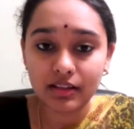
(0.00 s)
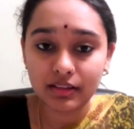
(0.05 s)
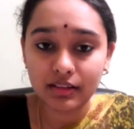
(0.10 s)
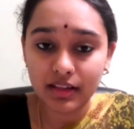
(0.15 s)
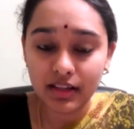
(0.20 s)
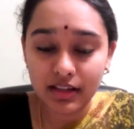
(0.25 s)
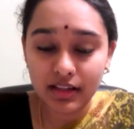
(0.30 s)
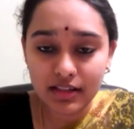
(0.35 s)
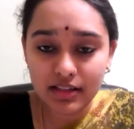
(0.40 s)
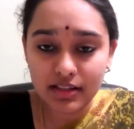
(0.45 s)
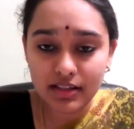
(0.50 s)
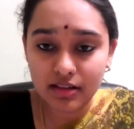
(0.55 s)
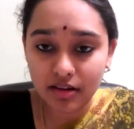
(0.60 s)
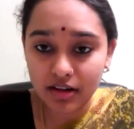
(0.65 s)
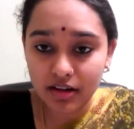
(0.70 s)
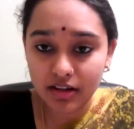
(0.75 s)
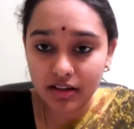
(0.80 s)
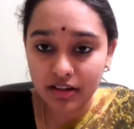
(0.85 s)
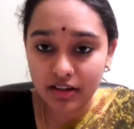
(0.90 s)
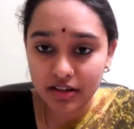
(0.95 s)
That is
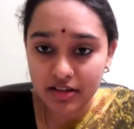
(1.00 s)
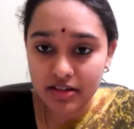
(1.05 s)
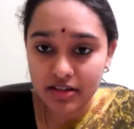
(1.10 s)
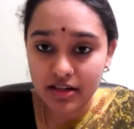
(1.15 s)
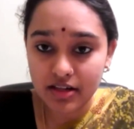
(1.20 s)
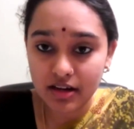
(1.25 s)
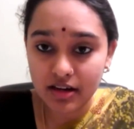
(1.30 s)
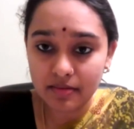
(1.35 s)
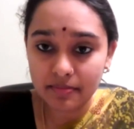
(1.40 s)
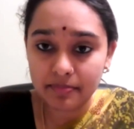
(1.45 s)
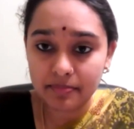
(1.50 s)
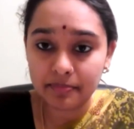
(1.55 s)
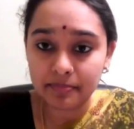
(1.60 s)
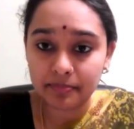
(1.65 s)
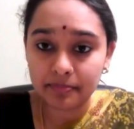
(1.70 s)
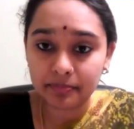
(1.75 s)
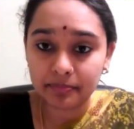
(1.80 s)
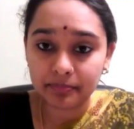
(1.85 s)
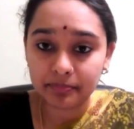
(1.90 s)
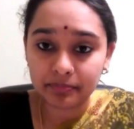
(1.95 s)
Lord Krishna,
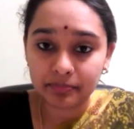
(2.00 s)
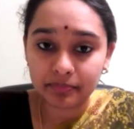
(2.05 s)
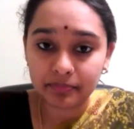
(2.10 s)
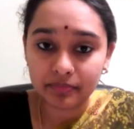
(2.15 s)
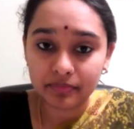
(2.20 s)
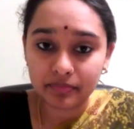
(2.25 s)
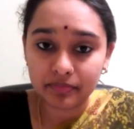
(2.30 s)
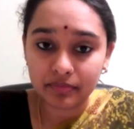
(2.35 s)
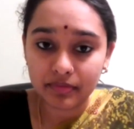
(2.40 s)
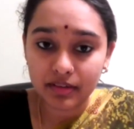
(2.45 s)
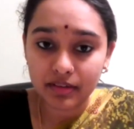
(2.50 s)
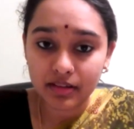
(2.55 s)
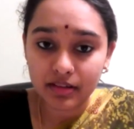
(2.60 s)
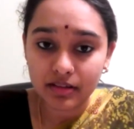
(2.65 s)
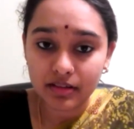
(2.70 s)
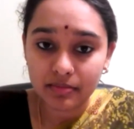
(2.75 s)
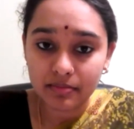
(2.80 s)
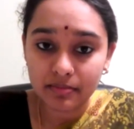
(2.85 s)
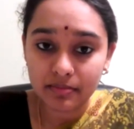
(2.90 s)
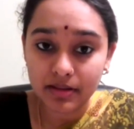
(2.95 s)

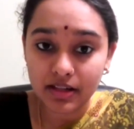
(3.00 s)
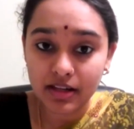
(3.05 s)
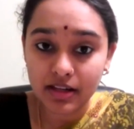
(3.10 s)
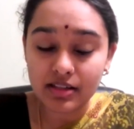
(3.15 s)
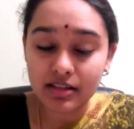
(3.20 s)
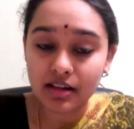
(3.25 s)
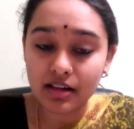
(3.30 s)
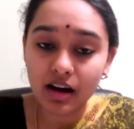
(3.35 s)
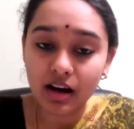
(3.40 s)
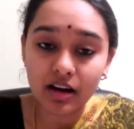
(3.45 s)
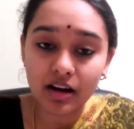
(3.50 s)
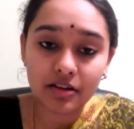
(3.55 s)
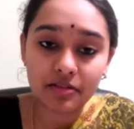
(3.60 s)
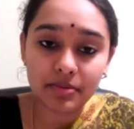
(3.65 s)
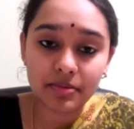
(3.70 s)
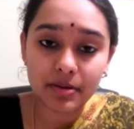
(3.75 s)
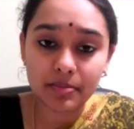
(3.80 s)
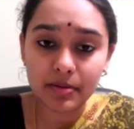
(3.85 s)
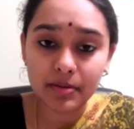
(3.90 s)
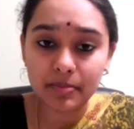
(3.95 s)
because a lot
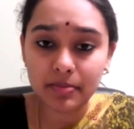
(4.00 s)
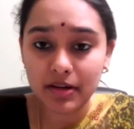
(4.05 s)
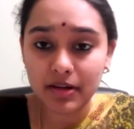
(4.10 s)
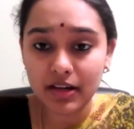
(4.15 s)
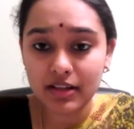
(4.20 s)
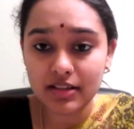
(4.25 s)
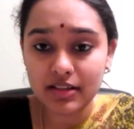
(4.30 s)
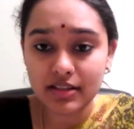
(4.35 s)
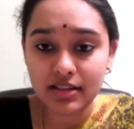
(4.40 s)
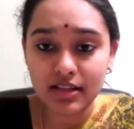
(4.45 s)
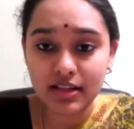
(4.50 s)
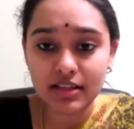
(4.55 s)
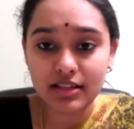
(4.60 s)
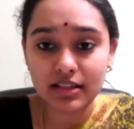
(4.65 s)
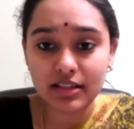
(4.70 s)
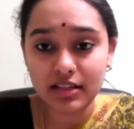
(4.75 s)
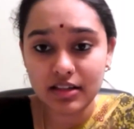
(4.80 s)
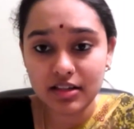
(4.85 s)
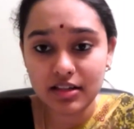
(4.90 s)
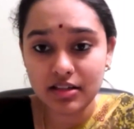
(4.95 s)
of people pronounce it as
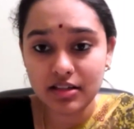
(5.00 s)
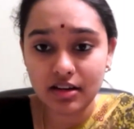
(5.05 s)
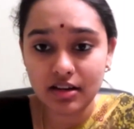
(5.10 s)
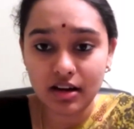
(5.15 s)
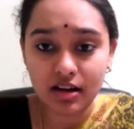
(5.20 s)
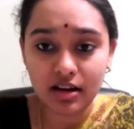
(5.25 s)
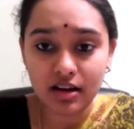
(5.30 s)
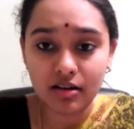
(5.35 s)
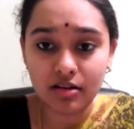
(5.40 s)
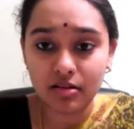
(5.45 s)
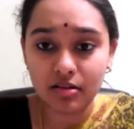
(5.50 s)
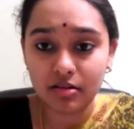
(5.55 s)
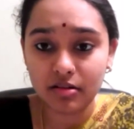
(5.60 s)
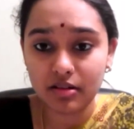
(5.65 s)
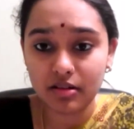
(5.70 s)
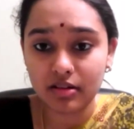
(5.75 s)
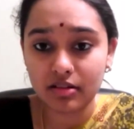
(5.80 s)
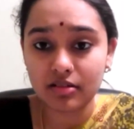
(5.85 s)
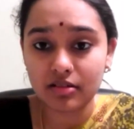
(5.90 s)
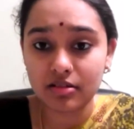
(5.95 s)
Krishna
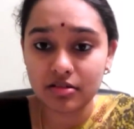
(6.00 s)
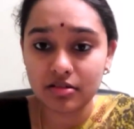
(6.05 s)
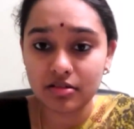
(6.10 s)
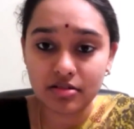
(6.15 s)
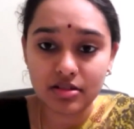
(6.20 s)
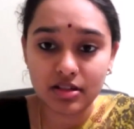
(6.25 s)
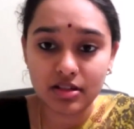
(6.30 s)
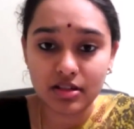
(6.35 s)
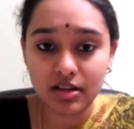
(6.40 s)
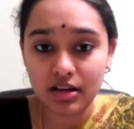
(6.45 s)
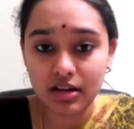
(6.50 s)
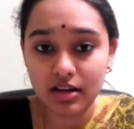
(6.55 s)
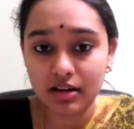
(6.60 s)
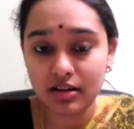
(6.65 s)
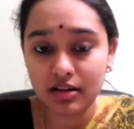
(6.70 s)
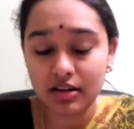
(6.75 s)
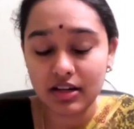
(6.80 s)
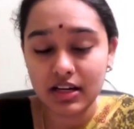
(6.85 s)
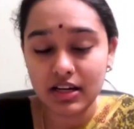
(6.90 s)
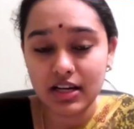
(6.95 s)
or
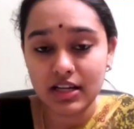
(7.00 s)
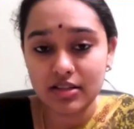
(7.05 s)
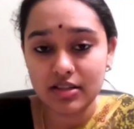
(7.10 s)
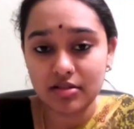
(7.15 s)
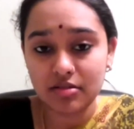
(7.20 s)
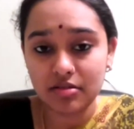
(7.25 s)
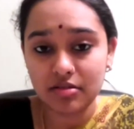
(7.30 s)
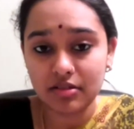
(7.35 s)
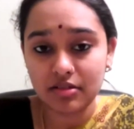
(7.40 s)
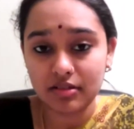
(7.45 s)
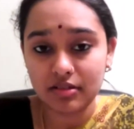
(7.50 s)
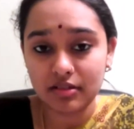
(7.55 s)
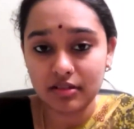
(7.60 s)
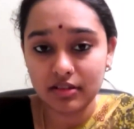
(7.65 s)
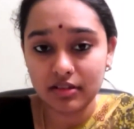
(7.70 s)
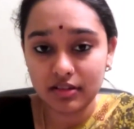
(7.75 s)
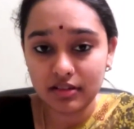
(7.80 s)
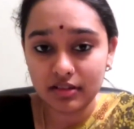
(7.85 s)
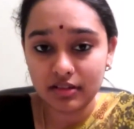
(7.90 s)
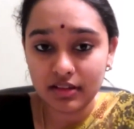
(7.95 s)
Krishna. So
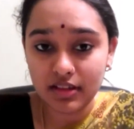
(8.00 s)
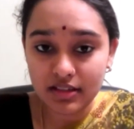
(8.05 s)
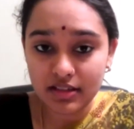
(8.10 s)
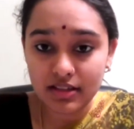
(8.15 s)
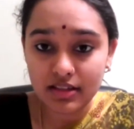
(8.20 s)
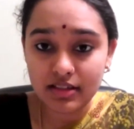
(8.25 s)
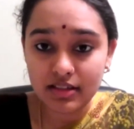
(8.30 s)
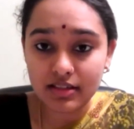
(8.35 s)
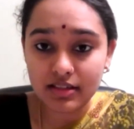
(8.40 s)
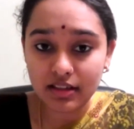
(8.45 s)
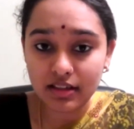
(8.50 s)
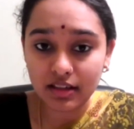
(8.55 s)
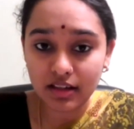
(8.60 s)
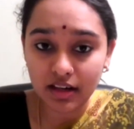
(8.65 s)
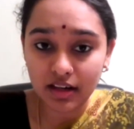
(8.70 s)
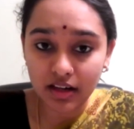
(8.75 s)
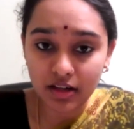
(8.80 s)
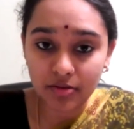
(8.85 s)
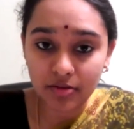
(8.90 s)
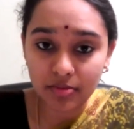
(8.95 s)
this is the
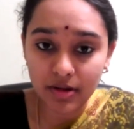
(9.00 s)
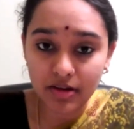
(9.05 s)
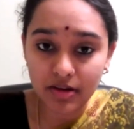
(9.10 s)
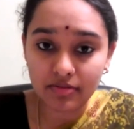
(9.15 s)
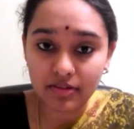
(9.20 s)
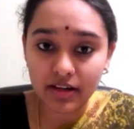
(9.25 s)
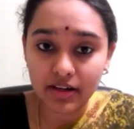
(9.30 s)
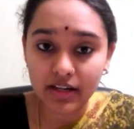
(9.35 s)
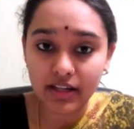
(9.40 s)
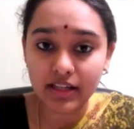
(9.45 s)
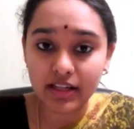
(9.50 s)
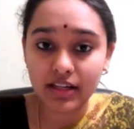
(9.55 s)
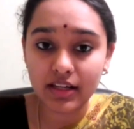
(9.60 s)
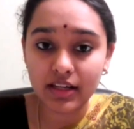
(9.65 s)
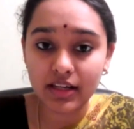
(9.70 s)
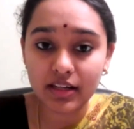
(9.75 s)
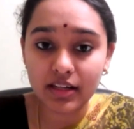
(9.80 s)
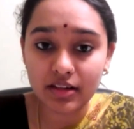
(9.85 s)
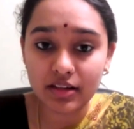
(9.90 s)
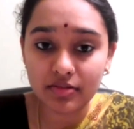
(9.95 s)
correct way of writing
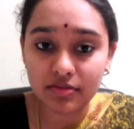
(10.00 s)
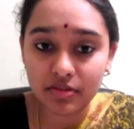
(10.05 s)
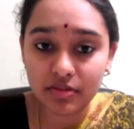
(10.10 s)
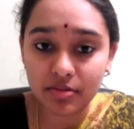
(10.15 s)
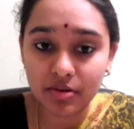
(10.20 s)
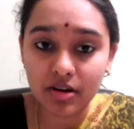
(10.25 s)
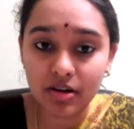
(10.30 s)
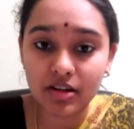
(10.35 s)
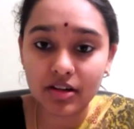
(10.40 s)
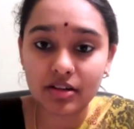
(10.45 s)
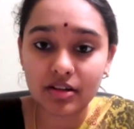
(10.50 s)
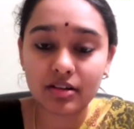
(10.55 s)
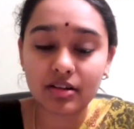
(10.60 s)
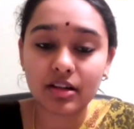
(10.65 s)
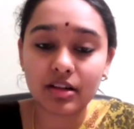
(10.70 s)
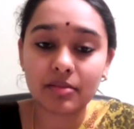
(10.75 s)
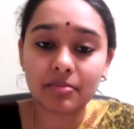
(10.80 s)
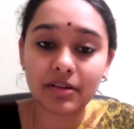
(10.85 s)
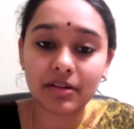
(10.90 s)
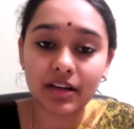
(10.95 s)
it. If you want it to
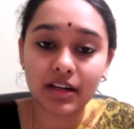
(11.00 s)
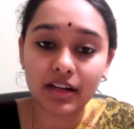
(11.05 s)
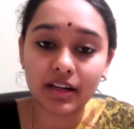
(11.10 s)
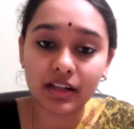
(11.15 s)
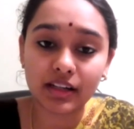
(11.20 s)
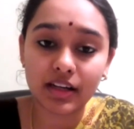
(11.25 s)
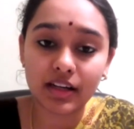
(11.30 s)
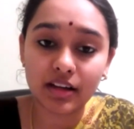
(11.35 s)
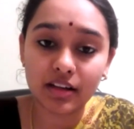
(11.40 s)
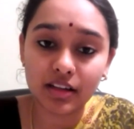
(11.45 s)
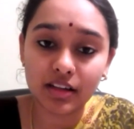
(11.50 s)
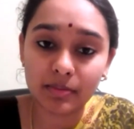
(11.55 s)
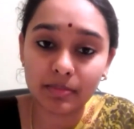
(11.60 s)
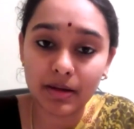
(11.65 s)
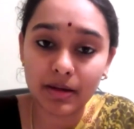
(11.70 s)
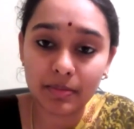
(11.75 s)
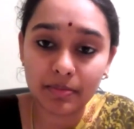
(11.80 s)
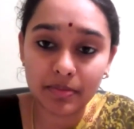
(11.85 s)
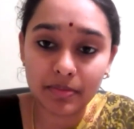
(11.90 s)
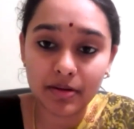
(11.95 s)
come correctly on the
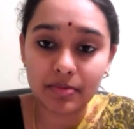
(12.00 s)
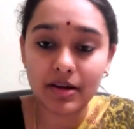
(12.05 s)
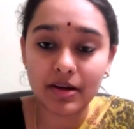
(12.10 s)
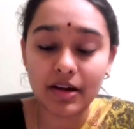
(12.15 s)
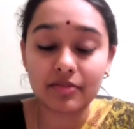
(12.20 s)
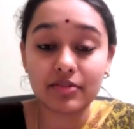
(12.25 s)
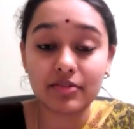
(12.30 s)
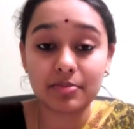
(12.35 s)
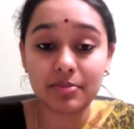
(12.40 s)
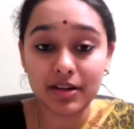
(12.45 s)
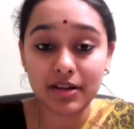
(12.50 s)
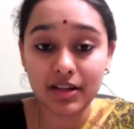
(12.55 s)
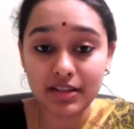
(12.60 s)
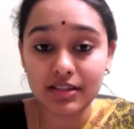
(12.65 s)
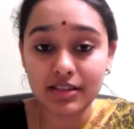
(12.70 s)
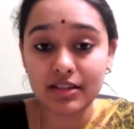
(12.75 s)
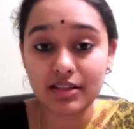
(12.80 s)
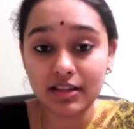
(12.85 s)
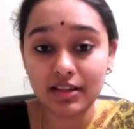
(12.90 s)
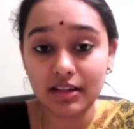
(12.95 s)
paper, we have to
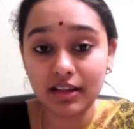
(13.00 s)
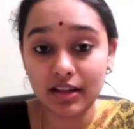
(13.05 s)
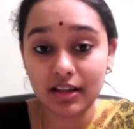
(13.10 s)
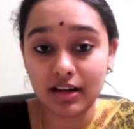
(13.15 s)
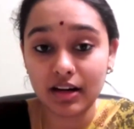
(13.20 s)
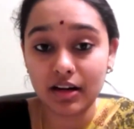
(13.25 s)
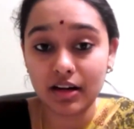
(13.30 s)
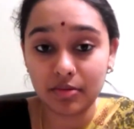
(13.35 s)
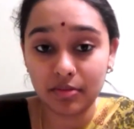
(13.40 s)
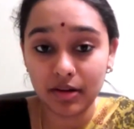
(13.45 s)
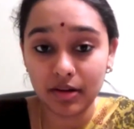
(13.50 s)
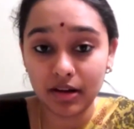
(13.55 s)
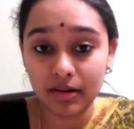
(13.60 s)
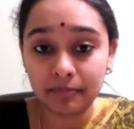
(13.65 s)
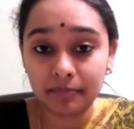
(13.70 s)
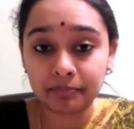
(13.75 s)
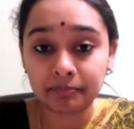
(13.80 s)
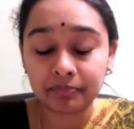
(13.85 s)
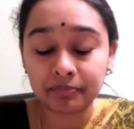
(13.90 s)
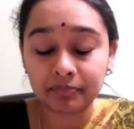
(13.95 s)
pronounce it in the right way.